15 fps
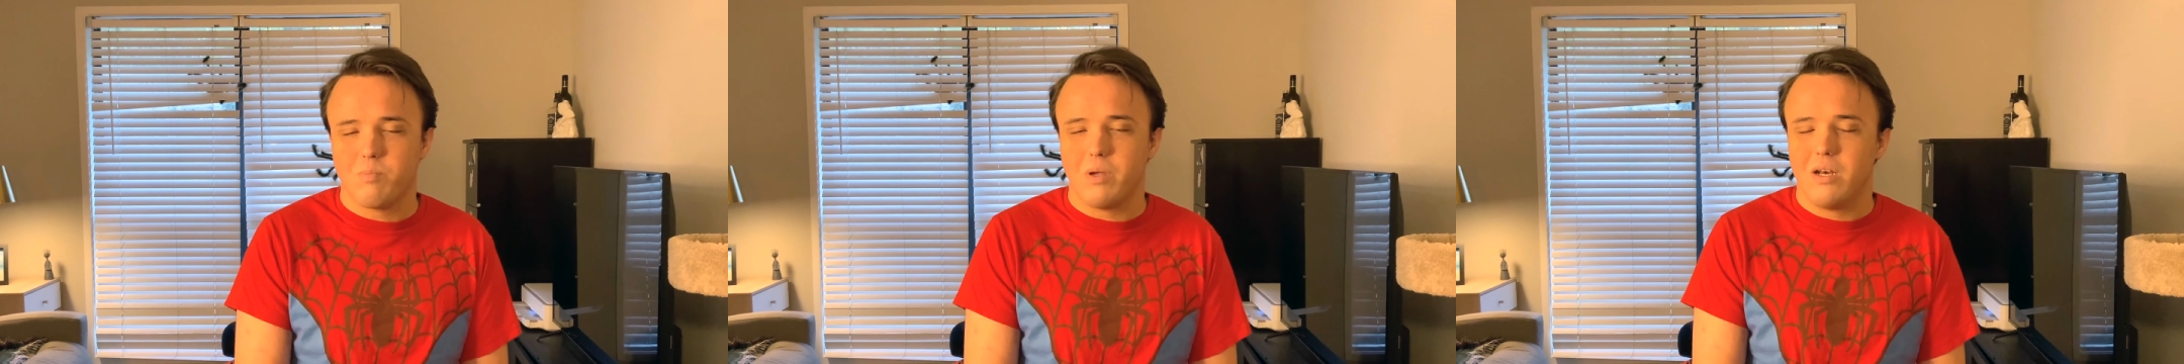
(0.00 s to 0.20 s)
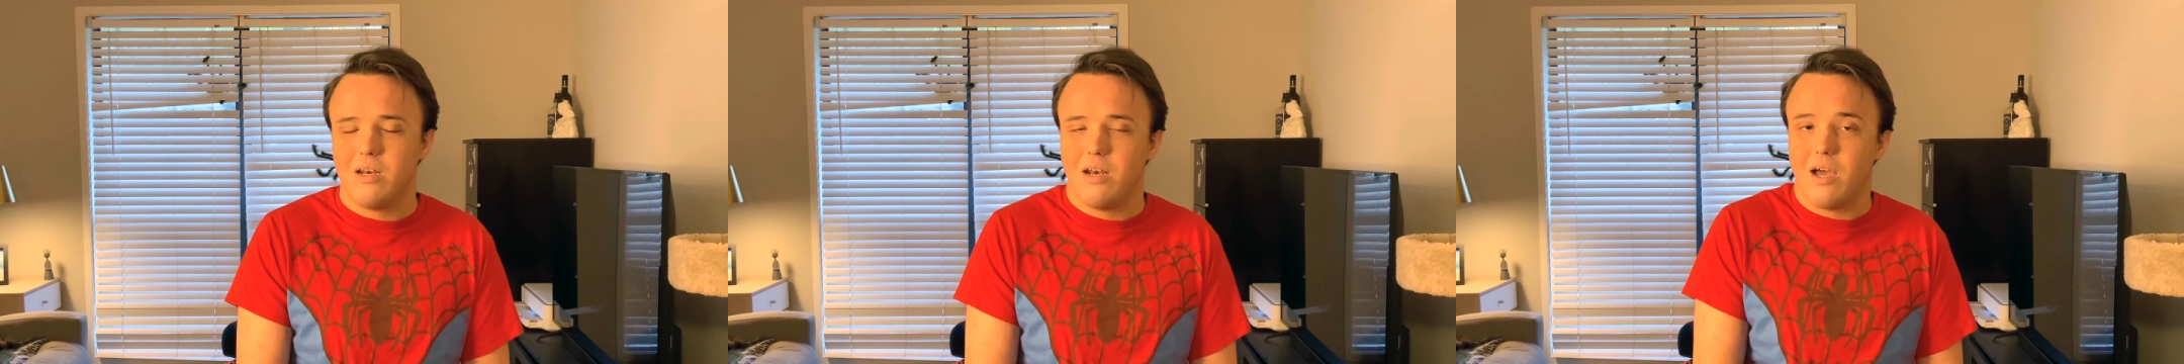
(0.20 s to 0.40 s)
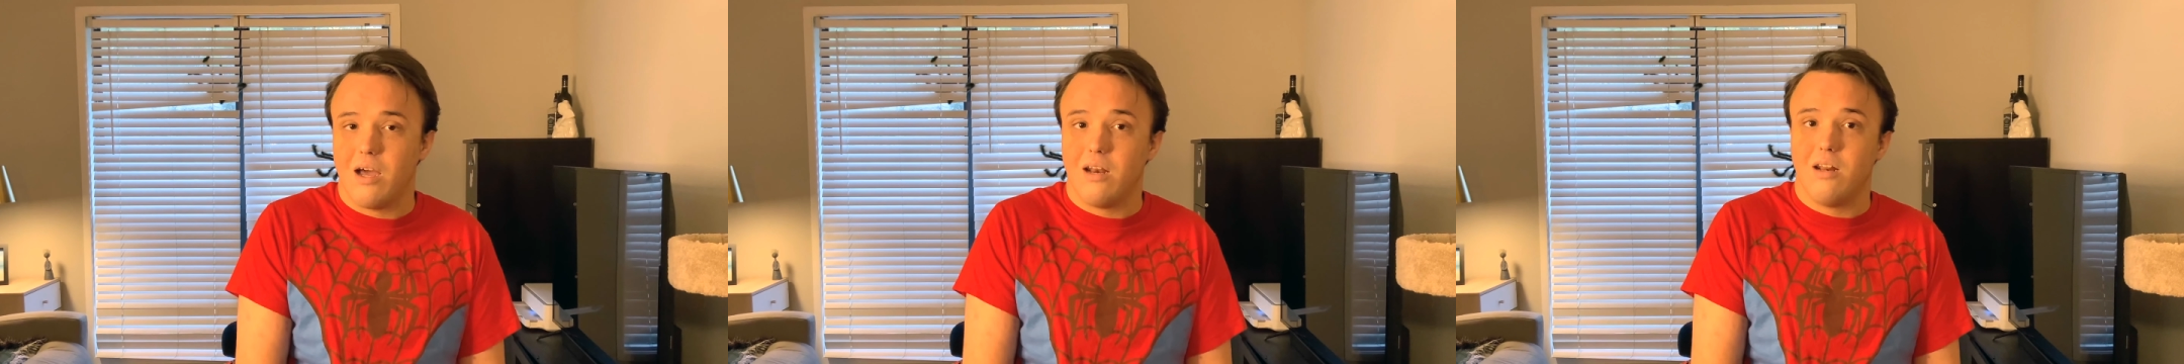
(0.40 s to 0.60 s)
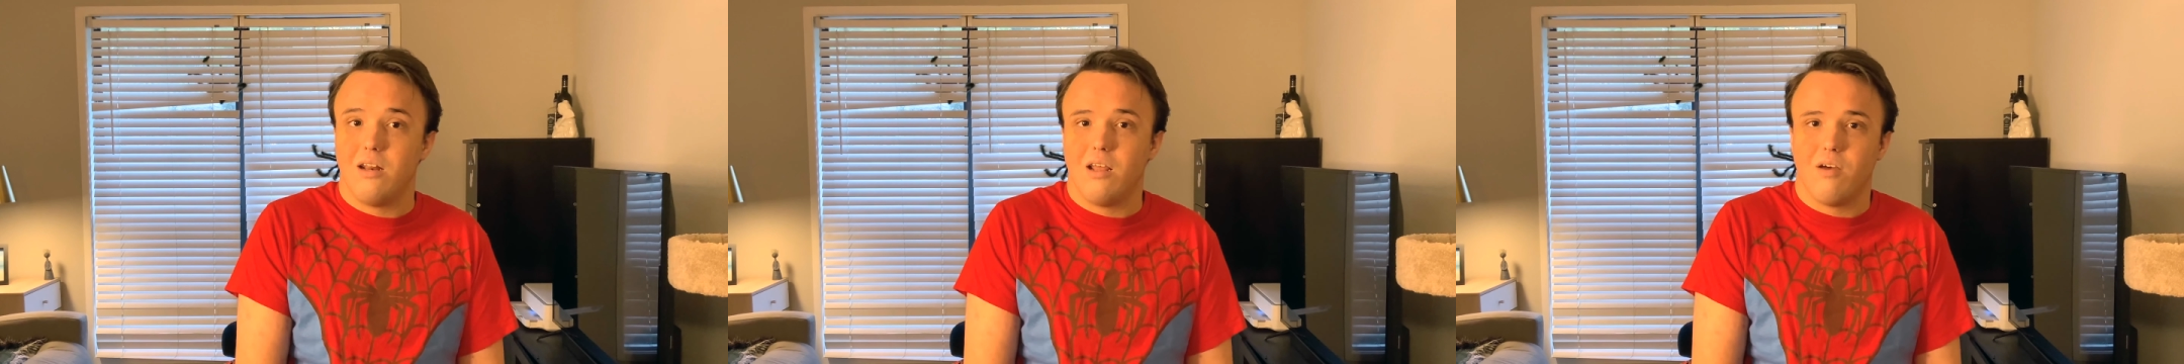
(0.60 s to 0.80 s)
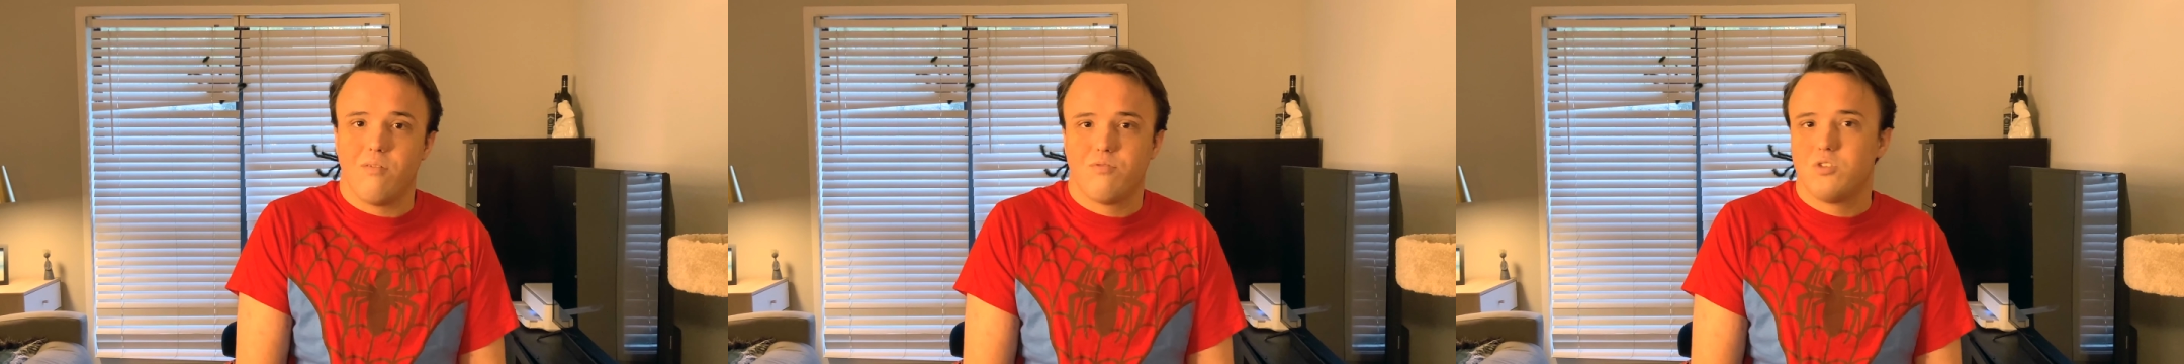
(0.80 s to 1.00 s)
but not
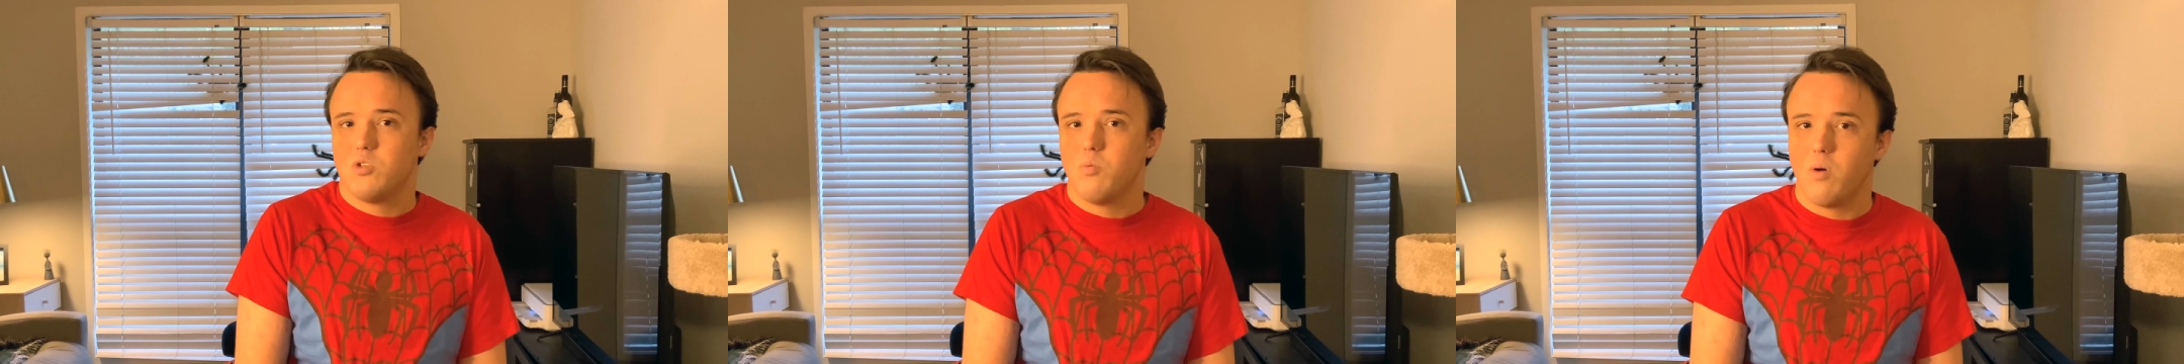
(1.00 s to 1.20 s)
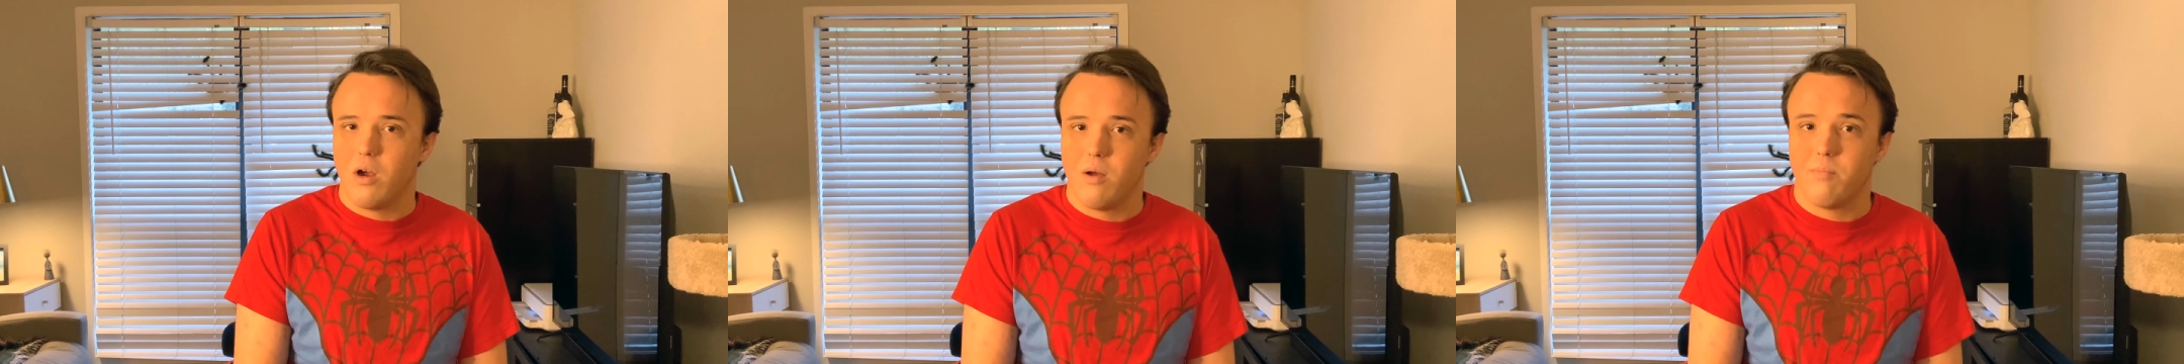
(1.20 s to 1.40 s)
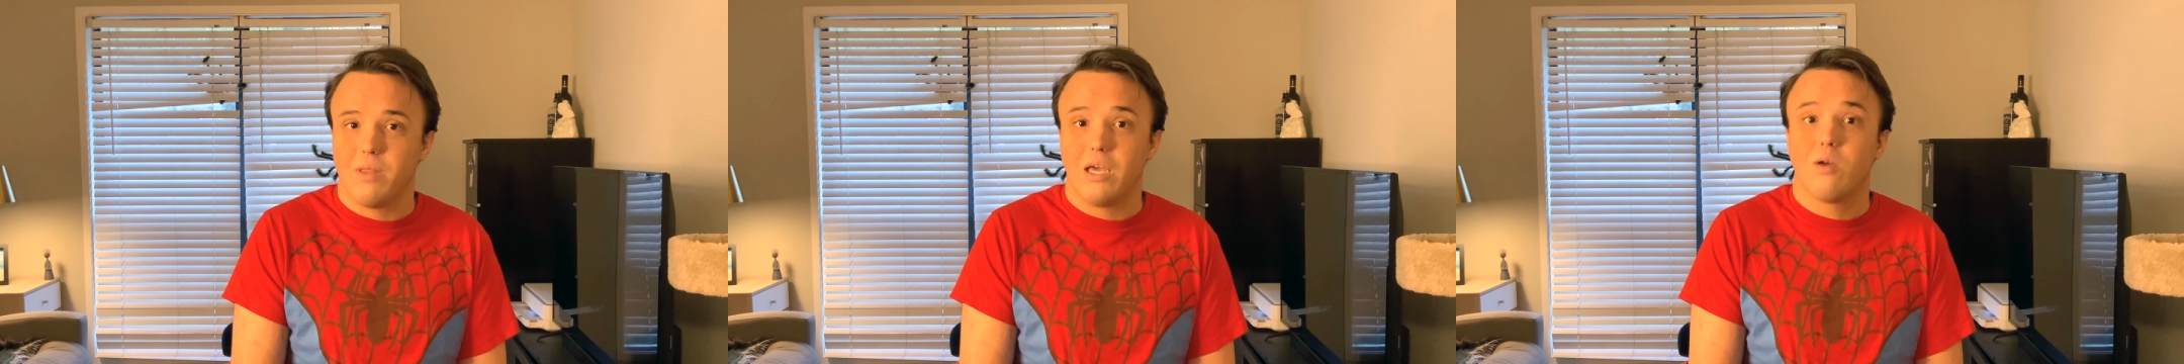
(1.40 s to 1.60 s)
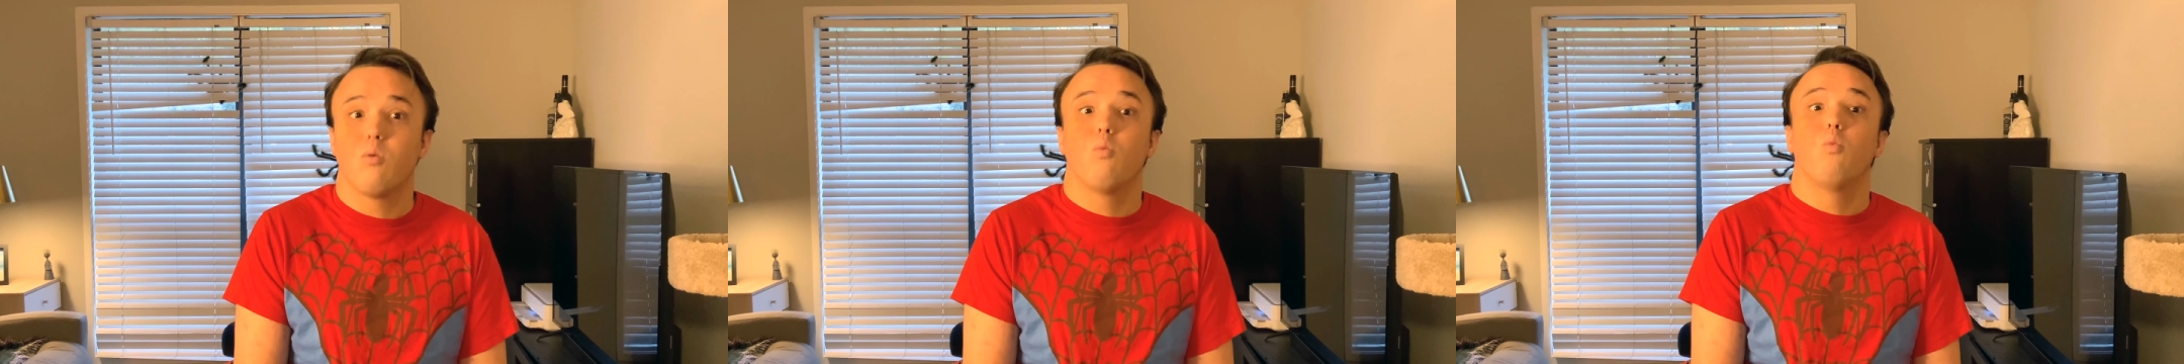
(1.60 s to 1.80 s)
enough to where I'm like,